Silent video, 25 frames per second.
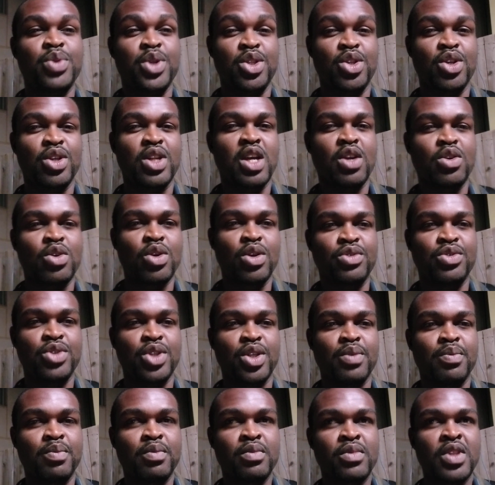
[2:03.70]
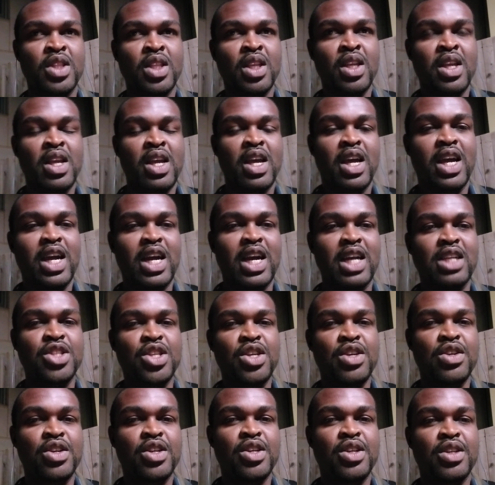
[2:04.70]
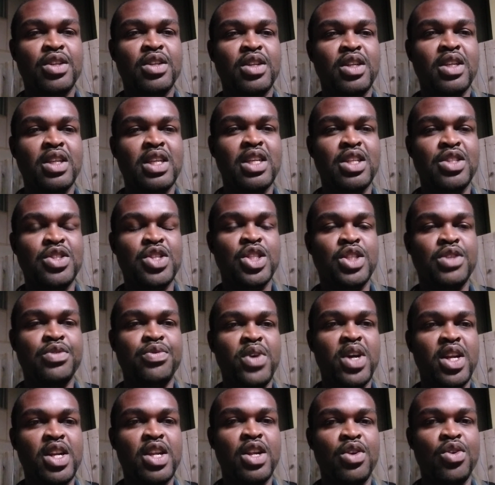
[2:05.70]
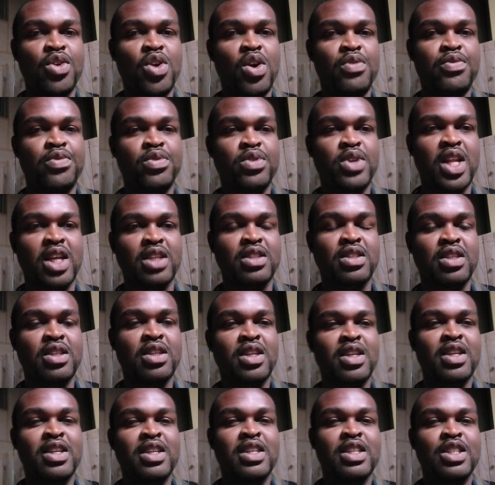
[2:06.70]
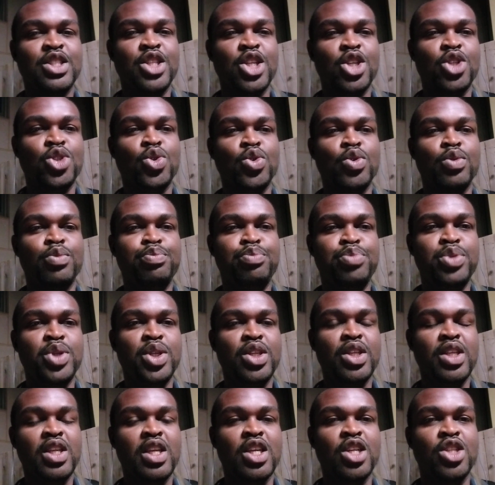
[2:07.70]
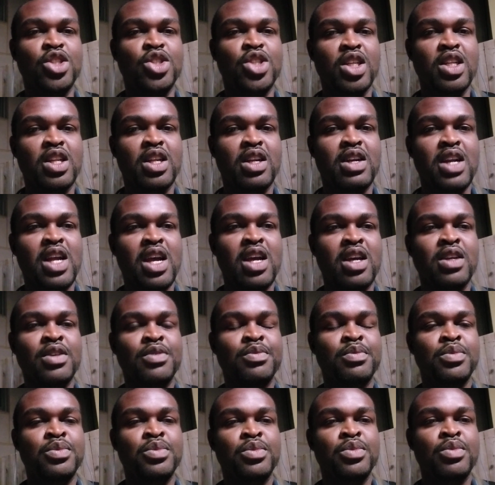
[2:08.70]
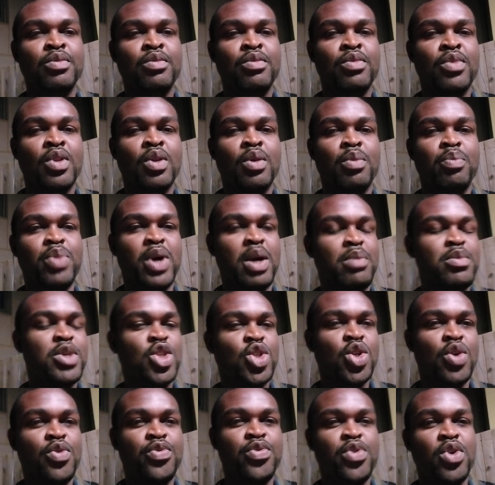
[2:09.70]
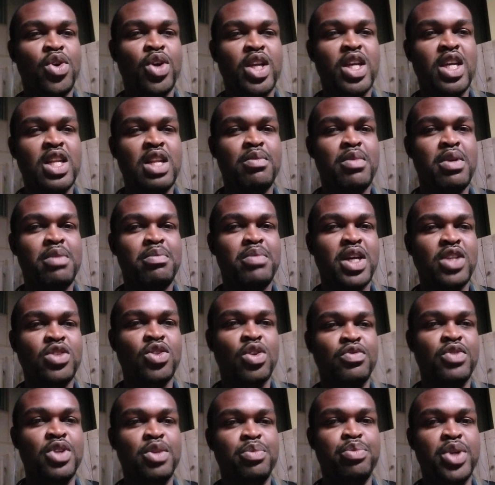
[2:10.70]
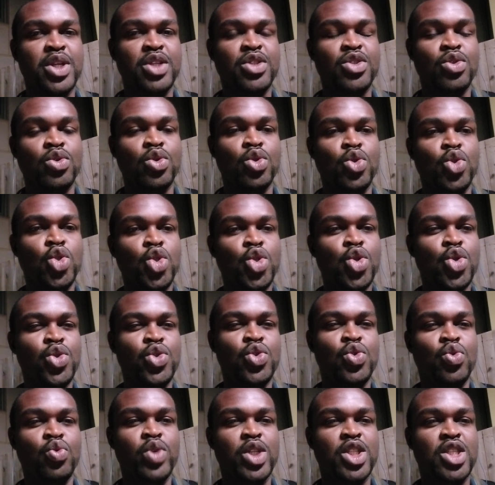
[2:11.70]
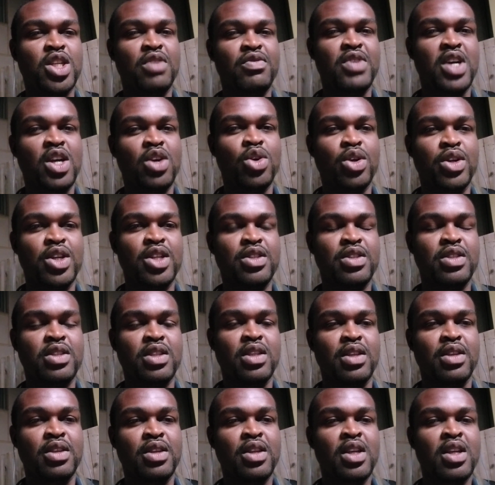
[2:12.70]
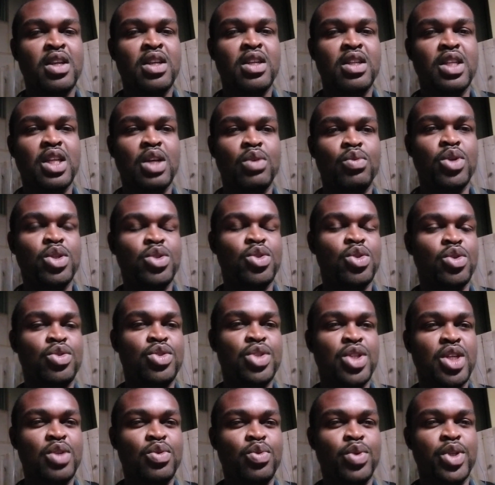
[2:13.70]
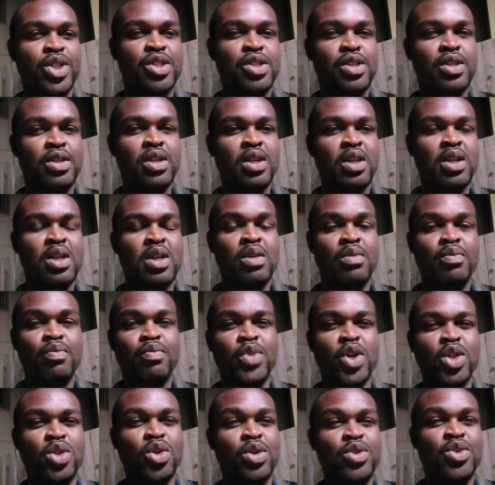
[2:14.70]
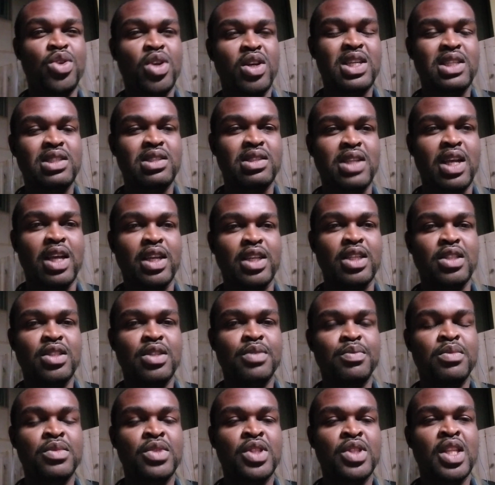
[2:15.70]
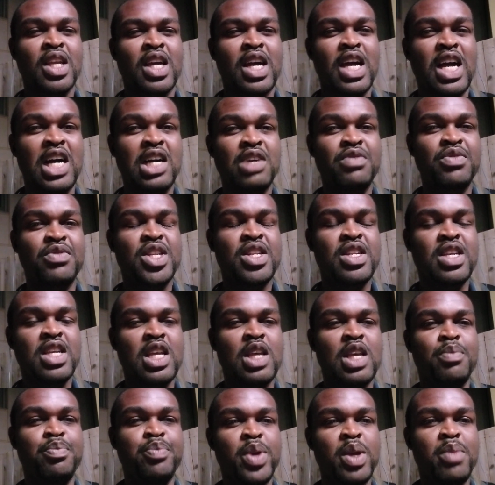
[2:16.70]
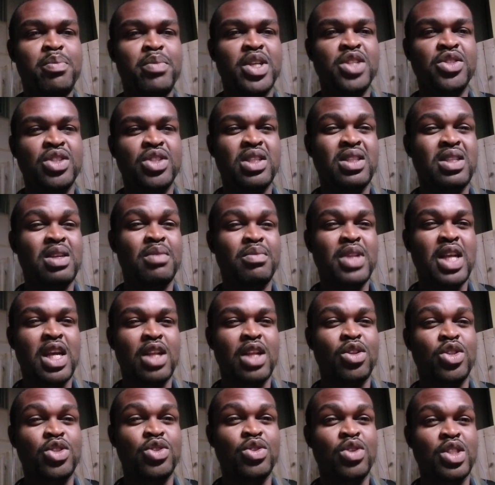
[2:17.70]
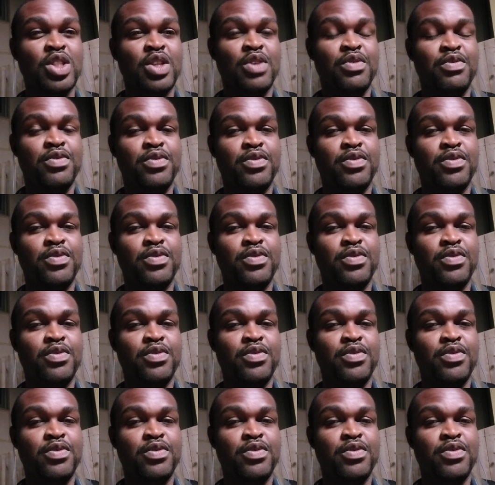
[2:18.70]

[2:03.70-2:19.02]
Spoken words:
with the other country. I think it is fair enough that there should be a general permission for any members of the BRICS to choose whichever currency they want to trade with. But on the other side, having a payment system that does not